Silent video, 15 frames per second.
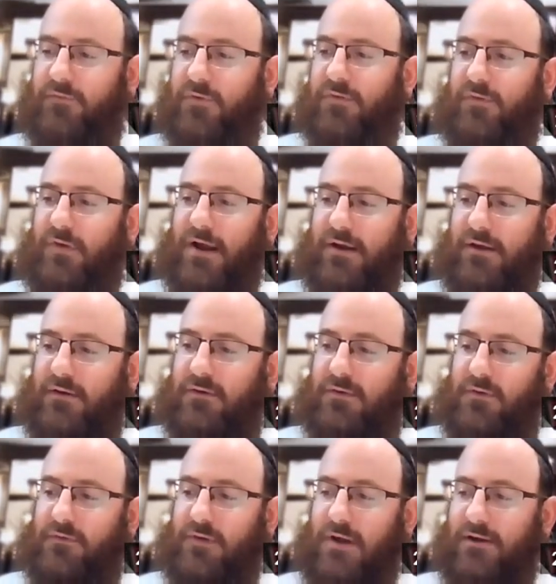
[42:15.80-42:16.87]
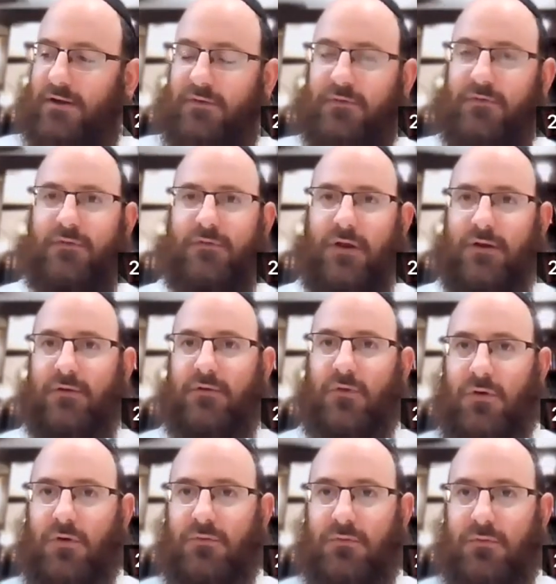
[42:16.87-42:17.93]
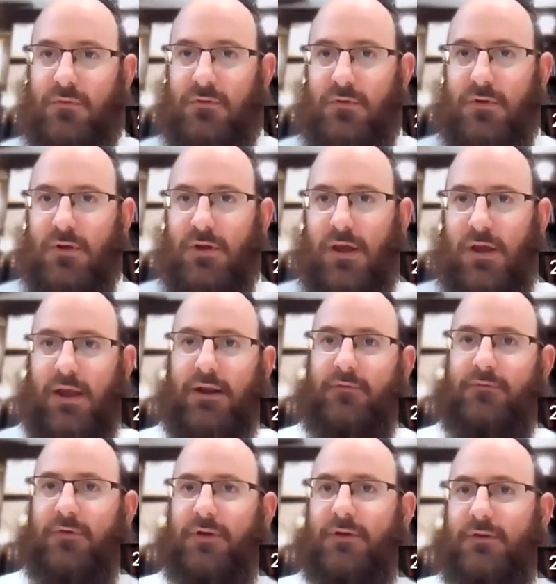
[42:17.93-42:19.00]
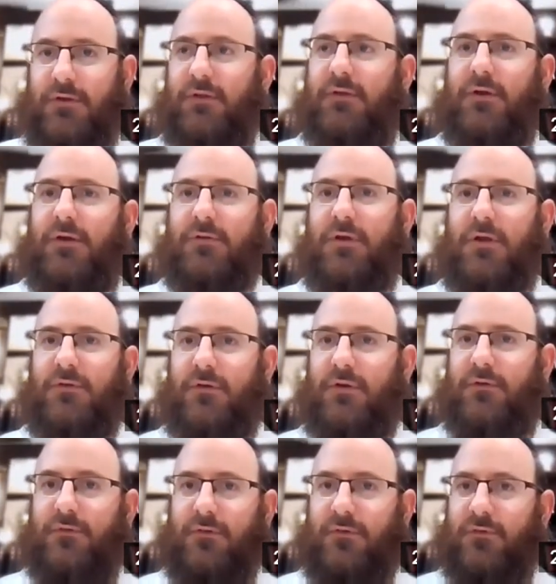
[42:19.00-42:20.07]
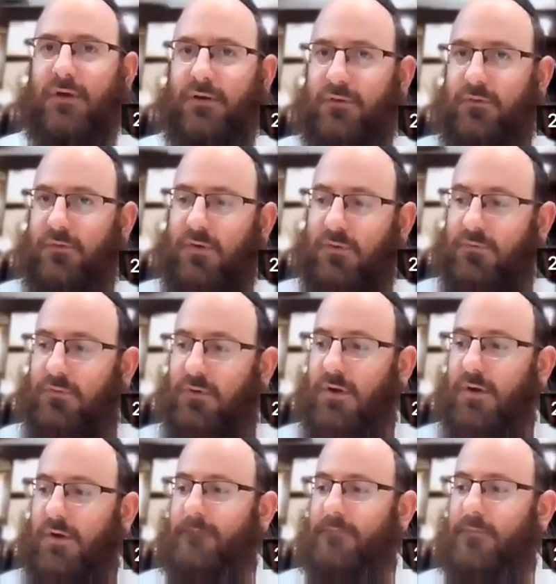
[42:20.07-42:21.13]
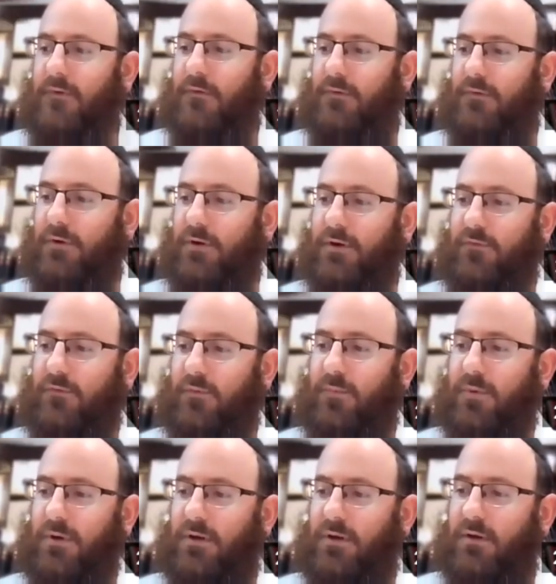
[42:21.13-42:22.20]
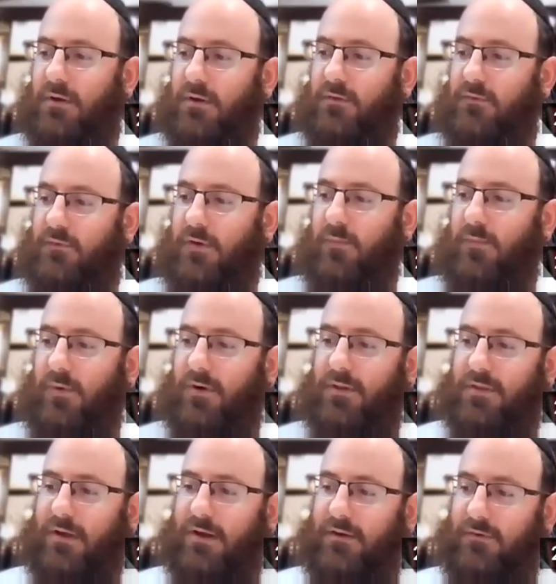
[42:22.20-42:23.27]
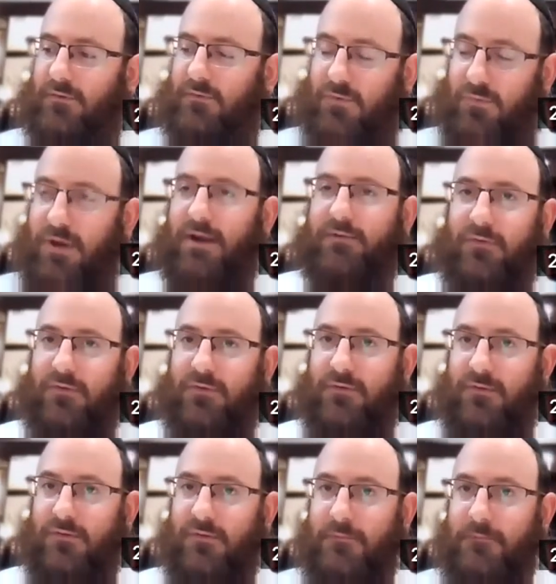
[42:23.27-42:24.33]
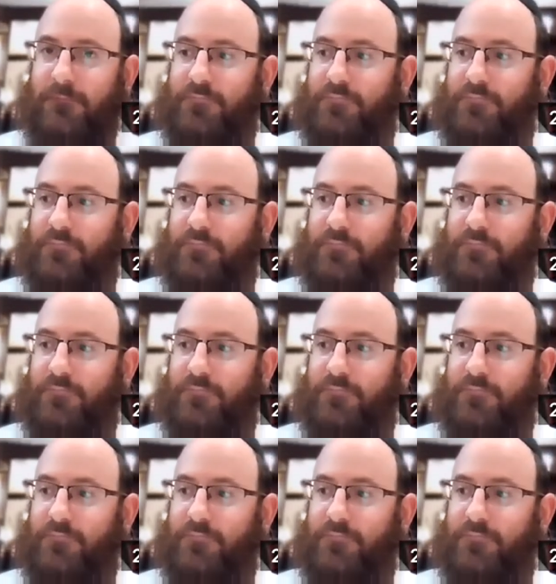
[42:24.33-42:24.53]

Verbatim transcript: Every second does not exist on its own, and every detail doesn't exist on its own. There needs to be someone that creates it.